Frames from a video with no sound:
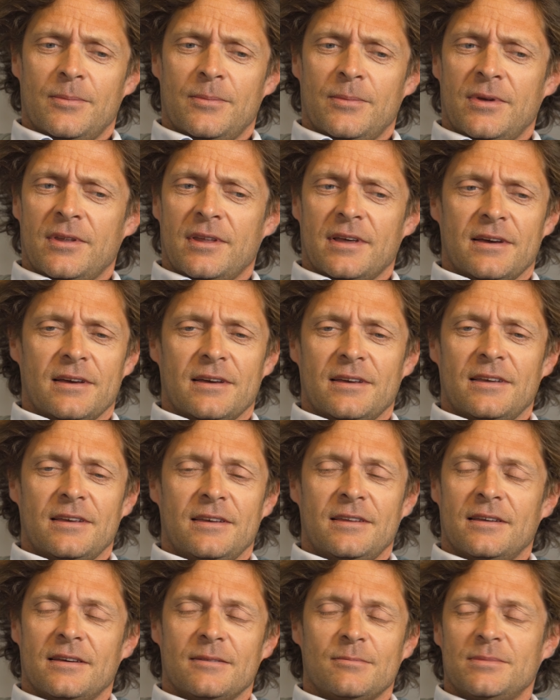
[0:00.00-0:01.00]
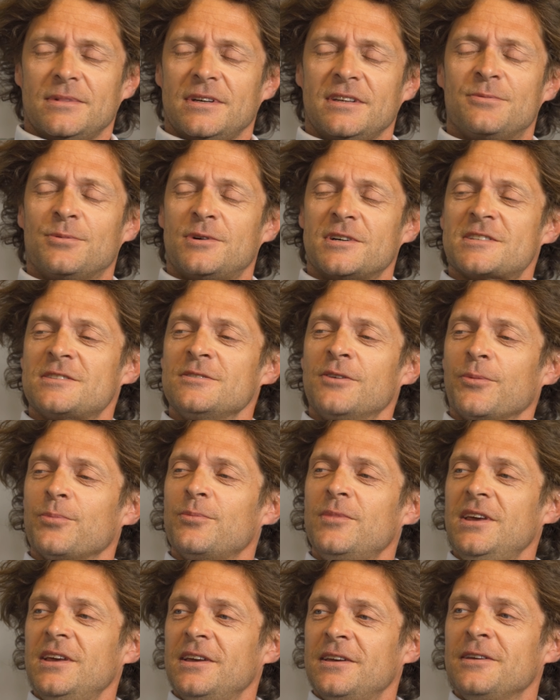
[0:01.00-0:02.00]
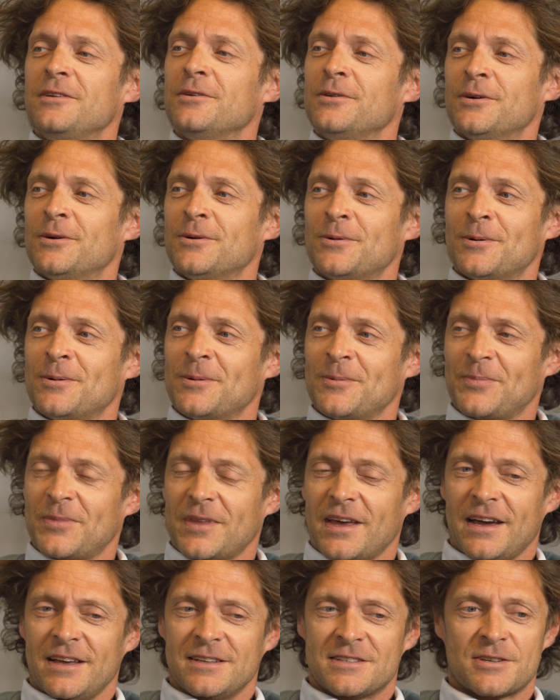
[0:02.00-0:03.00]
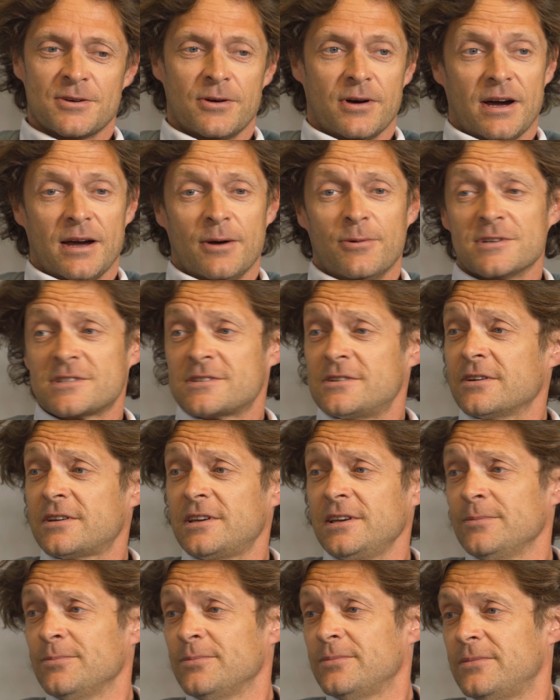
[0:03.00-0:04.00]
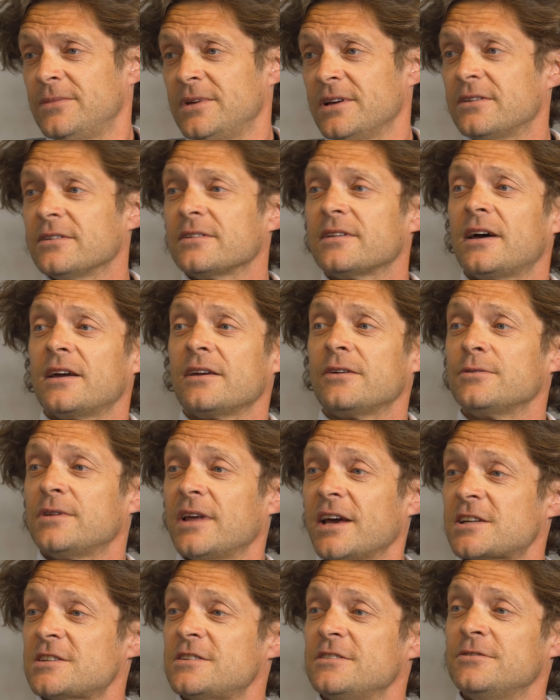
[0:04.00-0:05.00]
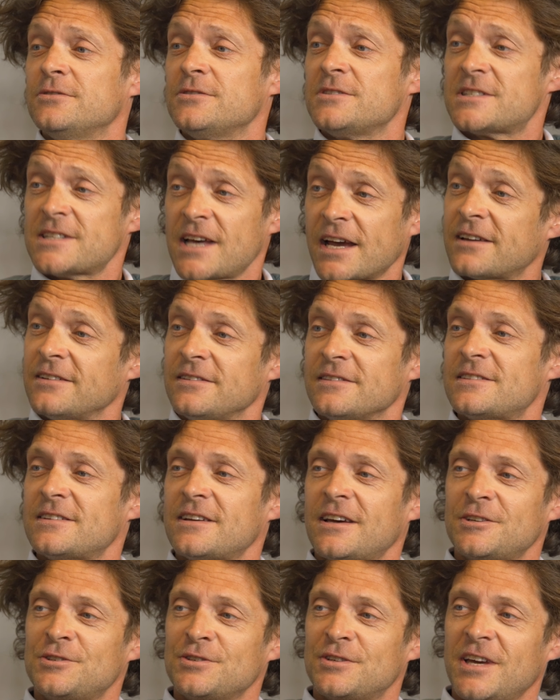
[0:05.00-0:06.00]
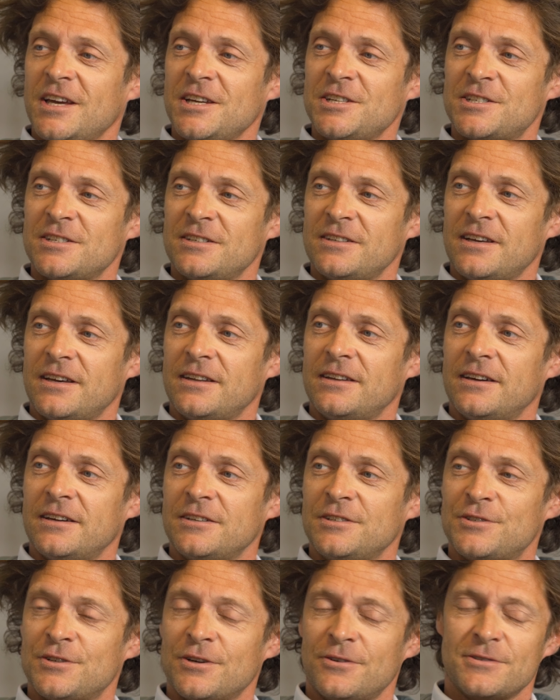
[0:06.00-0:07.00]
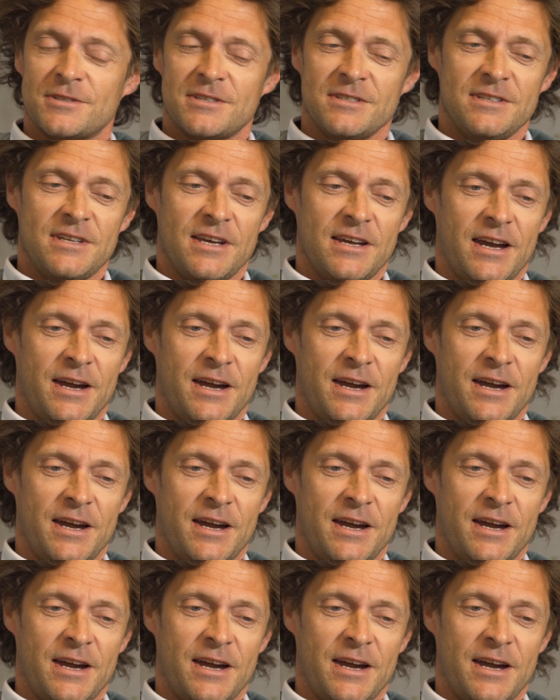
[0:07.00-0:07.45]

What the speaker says: but it was not me, you know. And so I was lucky because I could actually do a second education, and I chosen the